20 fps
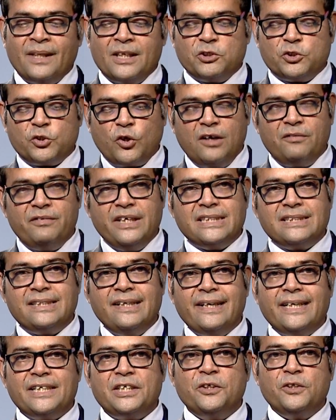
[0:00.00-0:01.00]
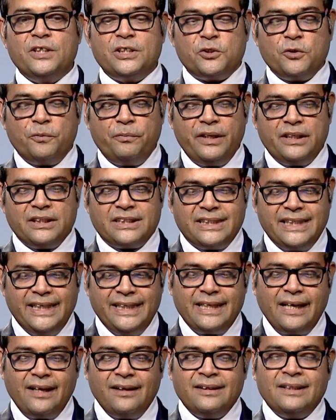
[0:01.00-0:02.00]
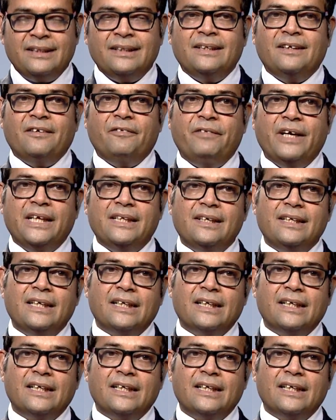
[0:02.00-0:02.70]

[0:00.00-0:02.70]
Solvency ratio is to see whether